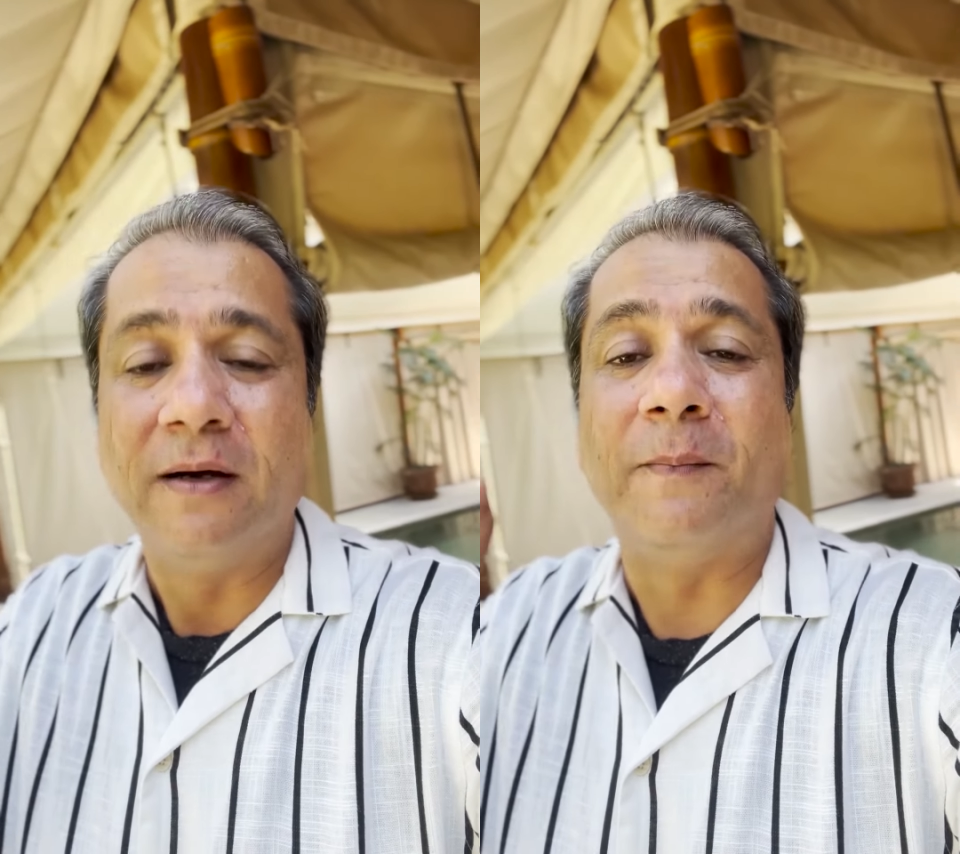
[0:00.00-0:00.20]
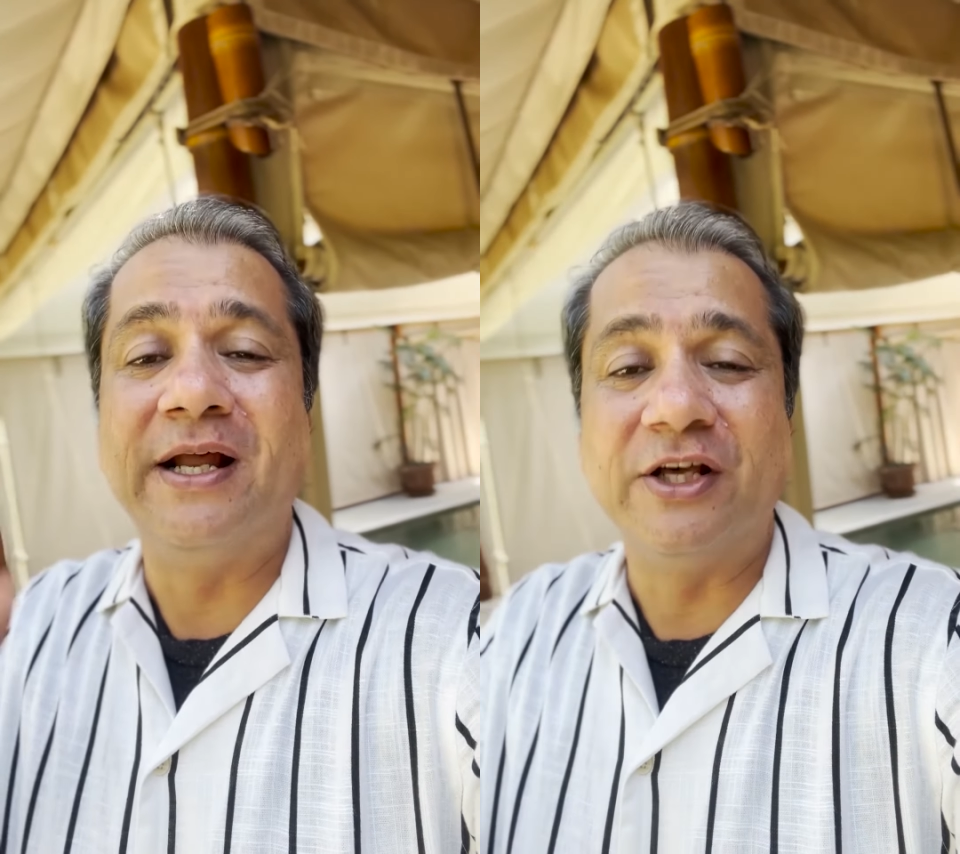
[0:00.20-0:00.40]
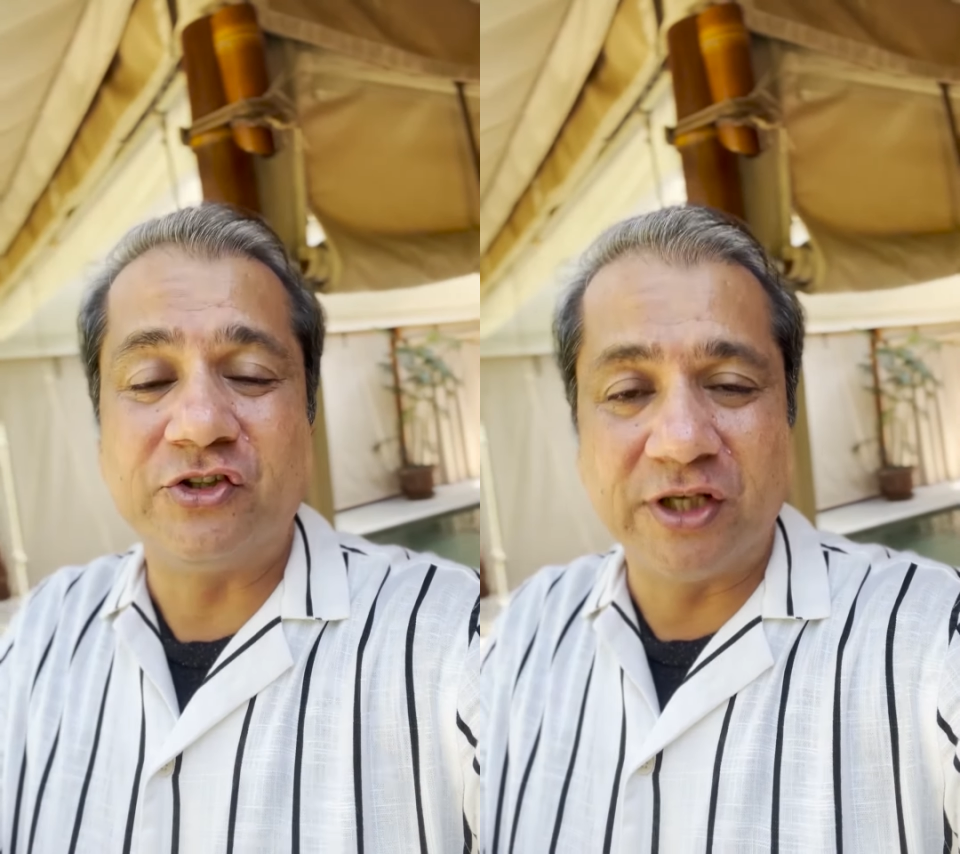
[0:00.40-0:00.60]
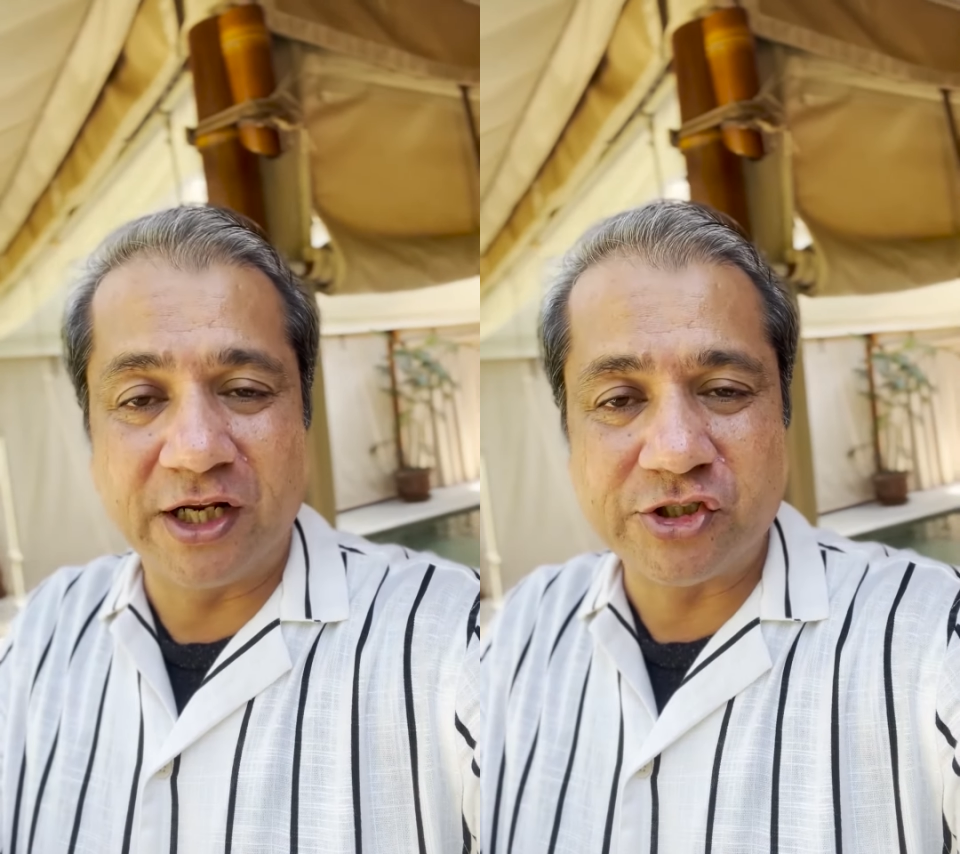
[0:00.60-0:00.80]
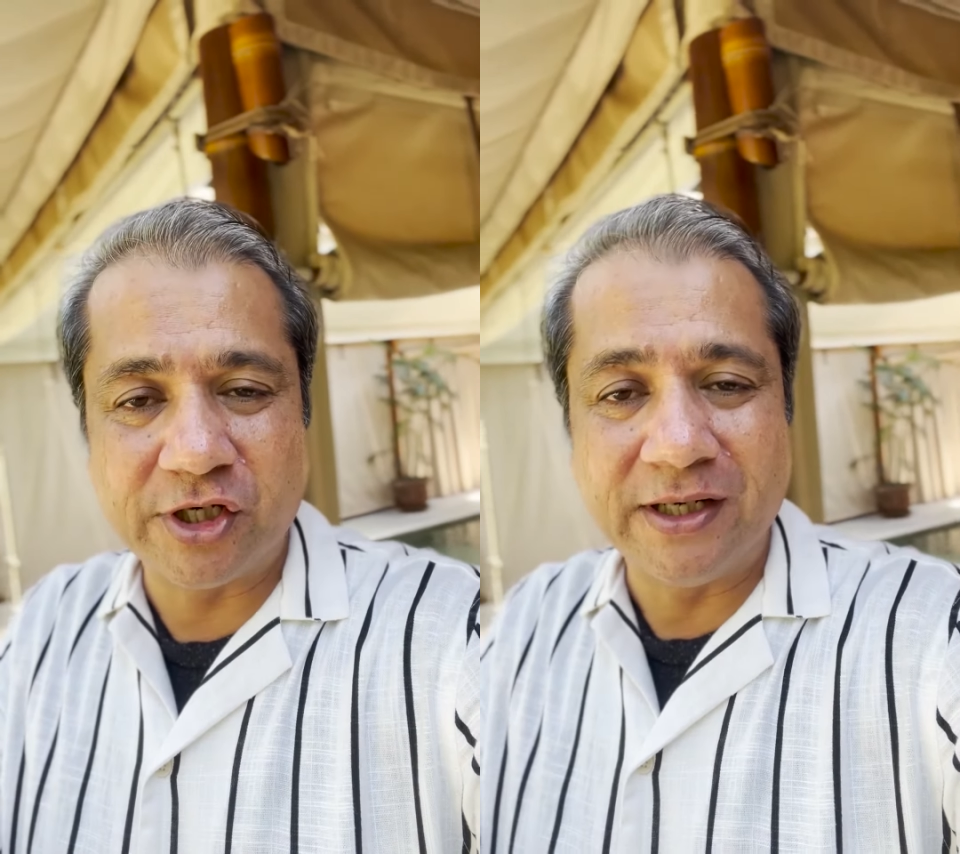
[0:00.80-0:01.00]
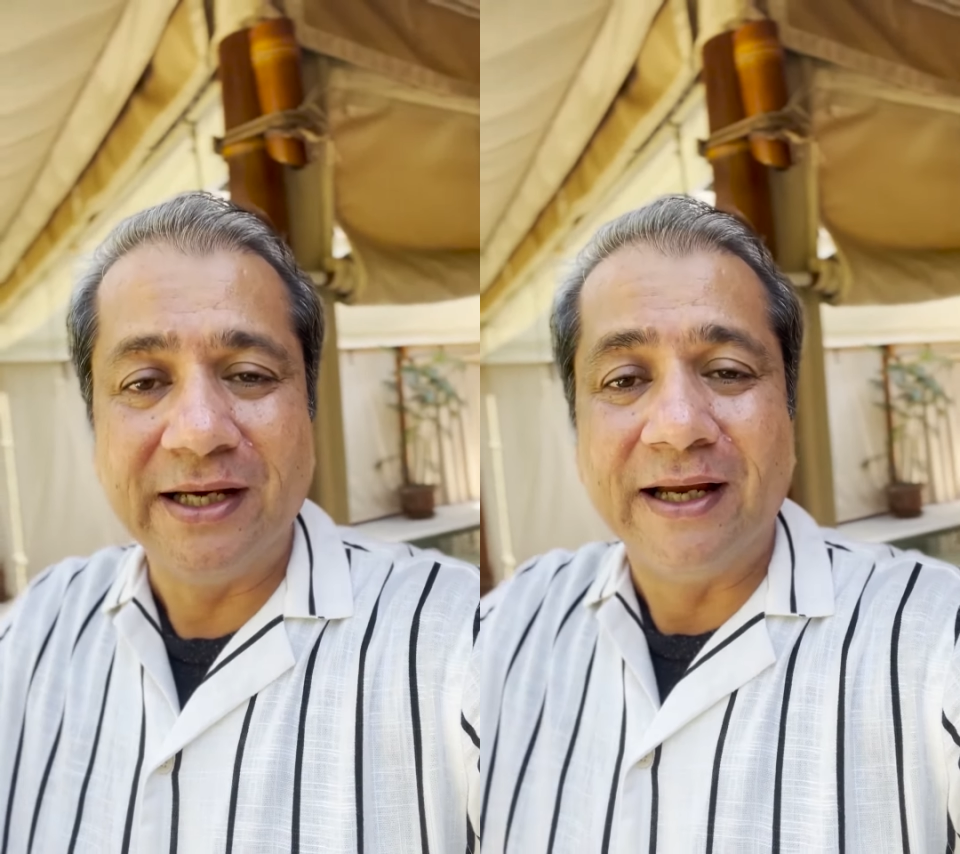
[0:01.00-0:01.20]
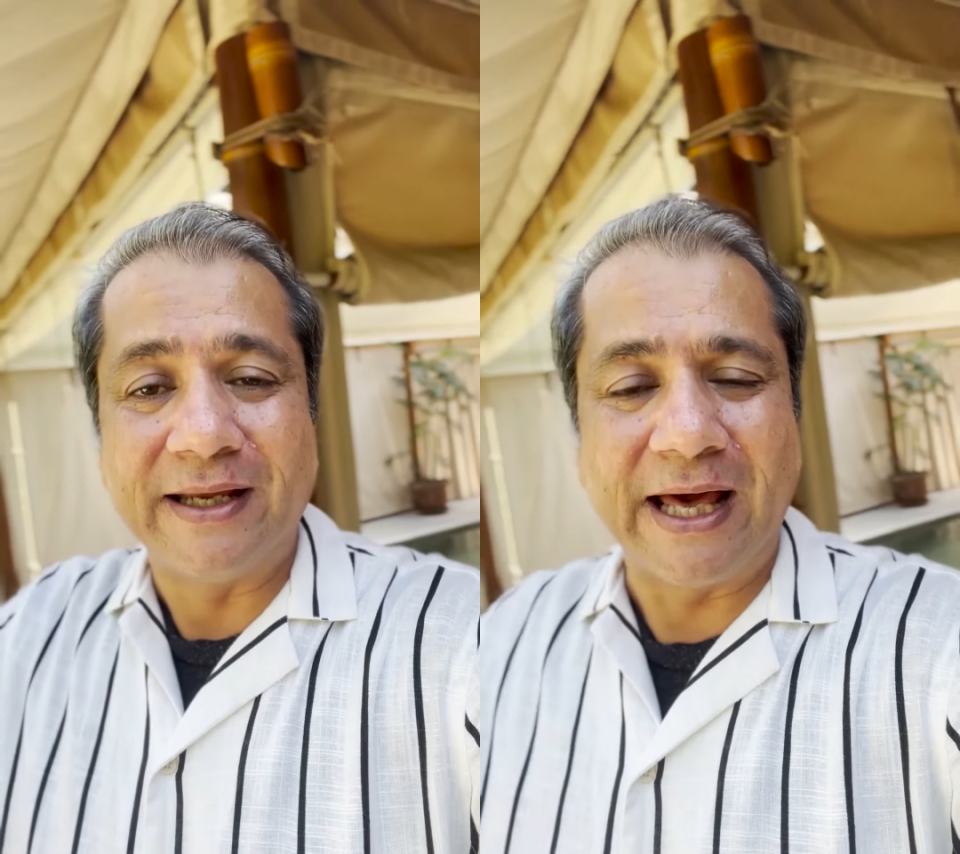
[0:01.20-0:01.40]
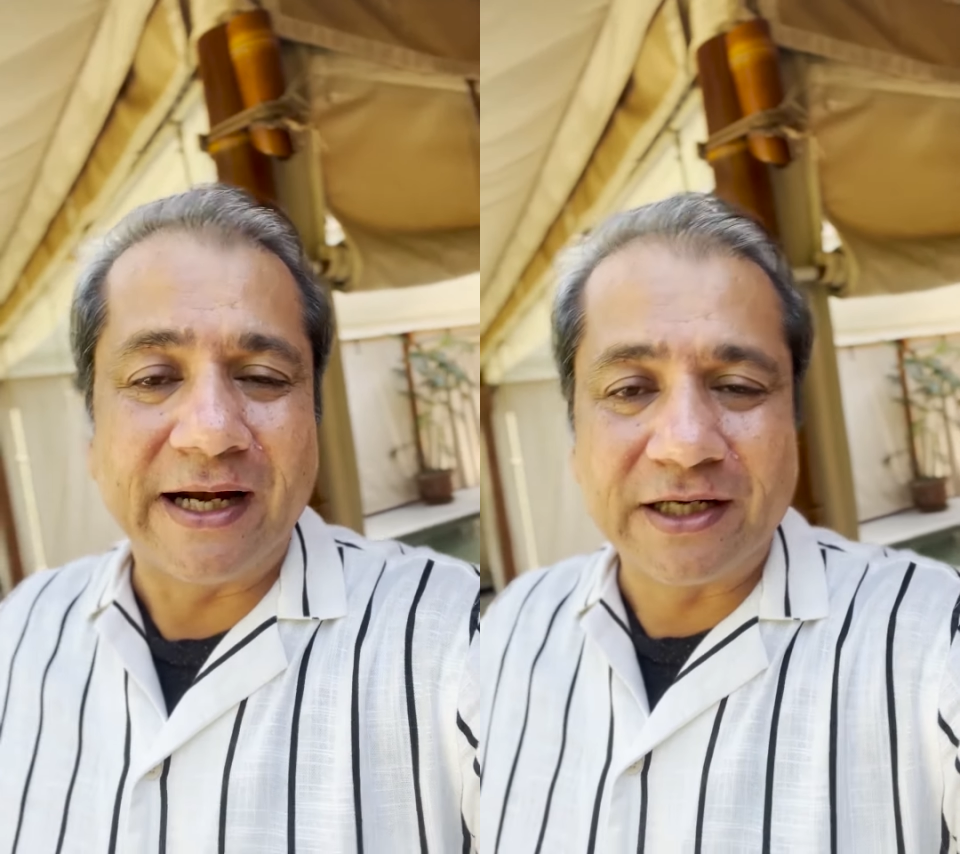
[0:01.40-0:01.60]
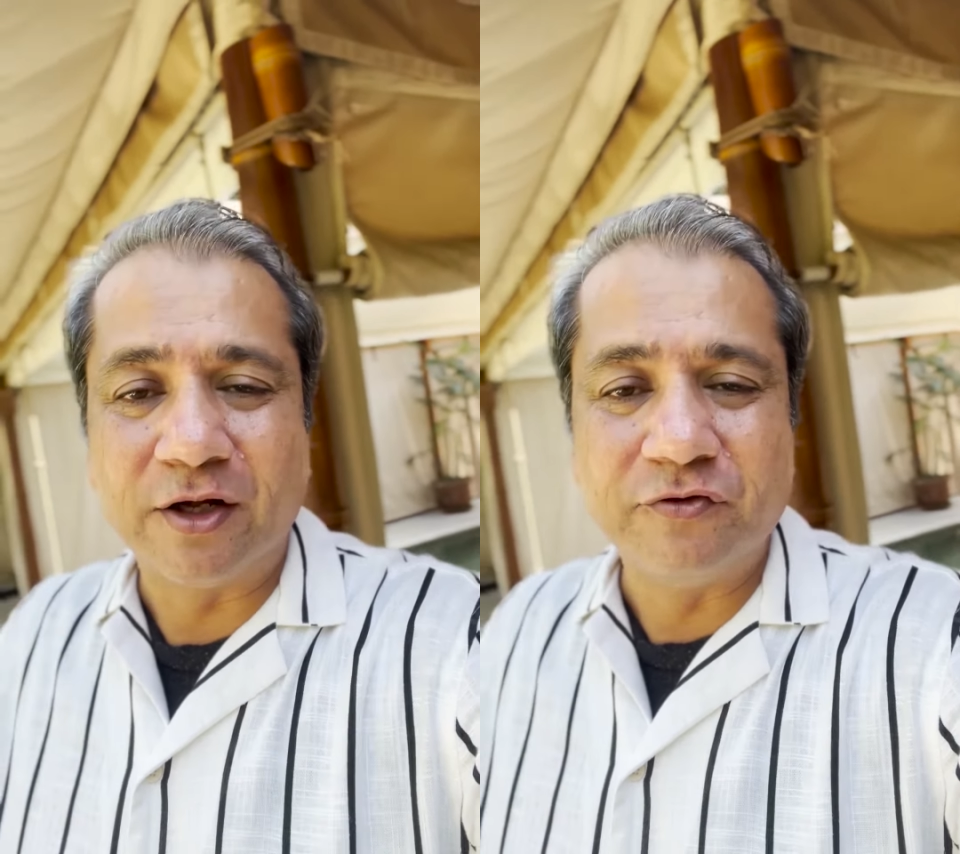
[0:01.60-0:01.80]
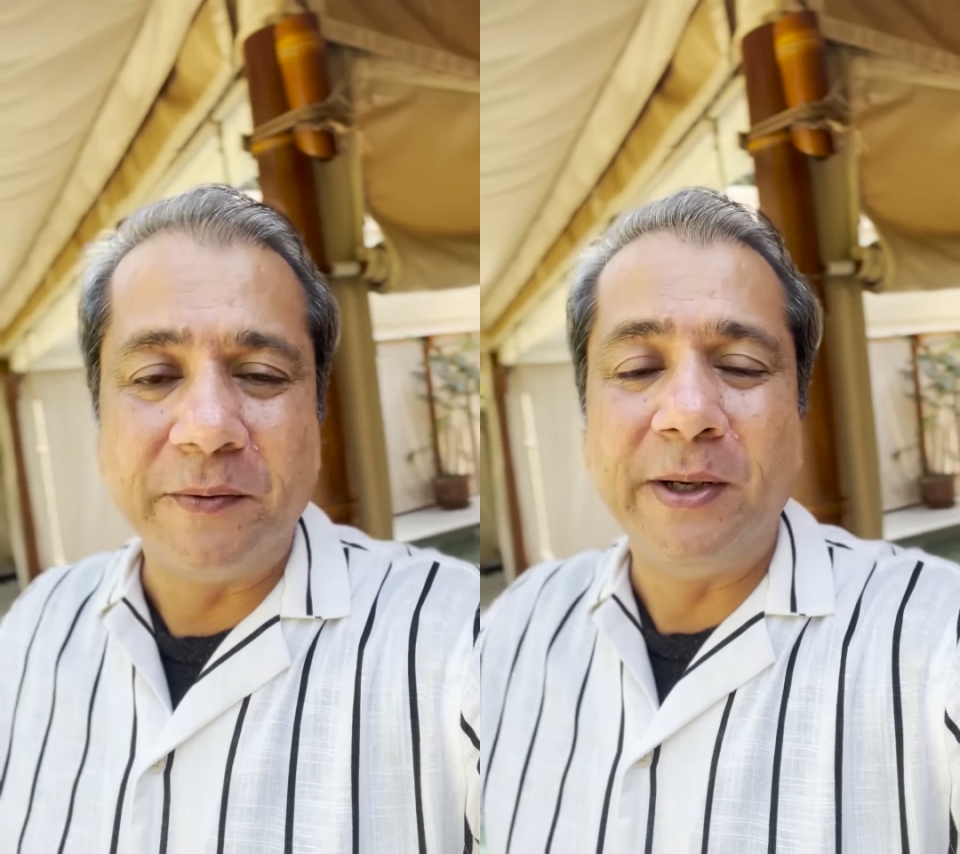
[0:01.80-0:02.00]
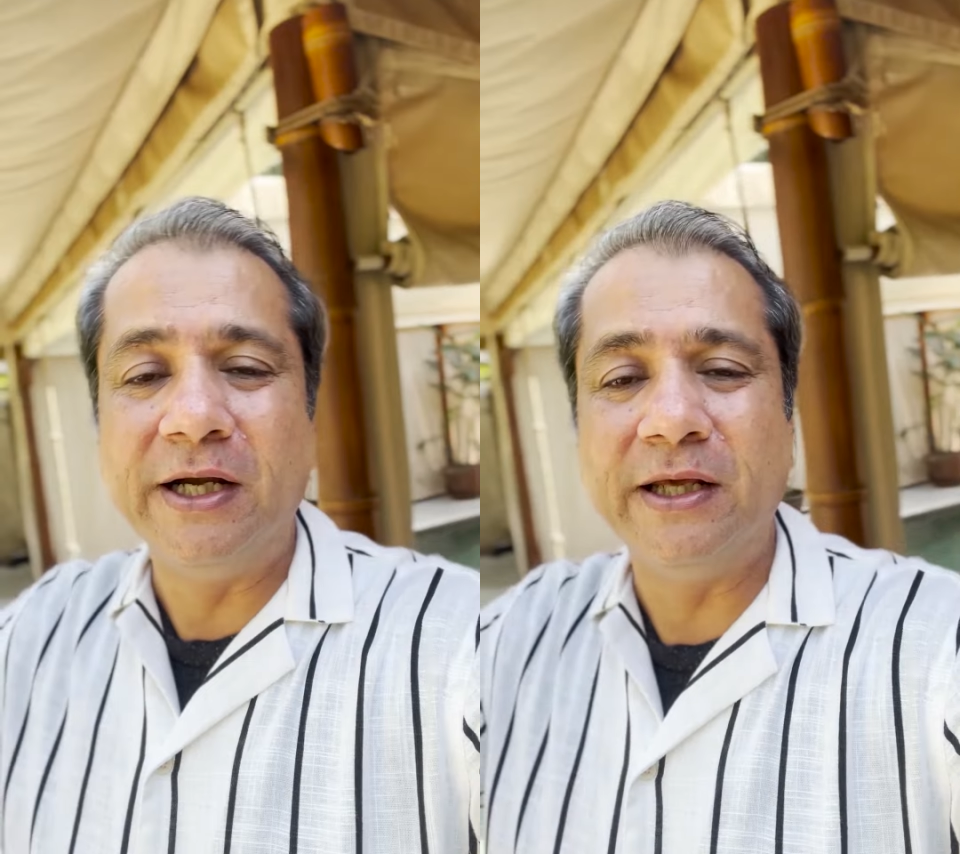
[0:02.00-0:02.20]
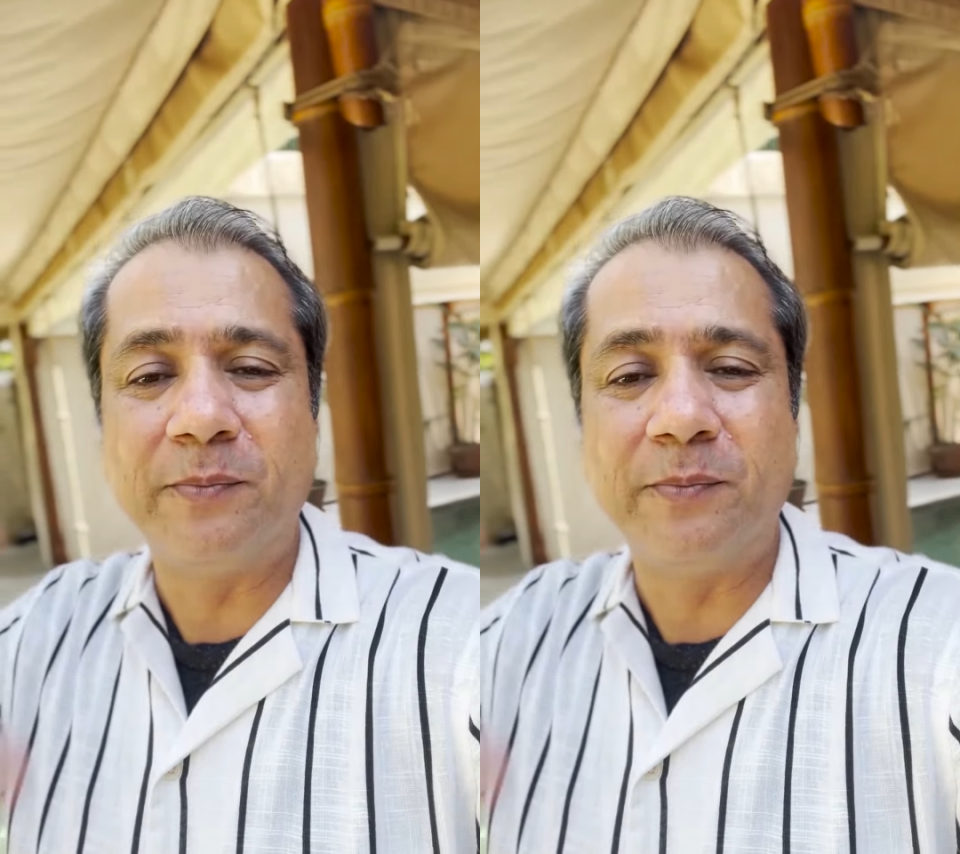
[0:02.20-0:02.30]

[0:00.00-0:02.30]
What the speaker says: Manhastalakshan, character of the building,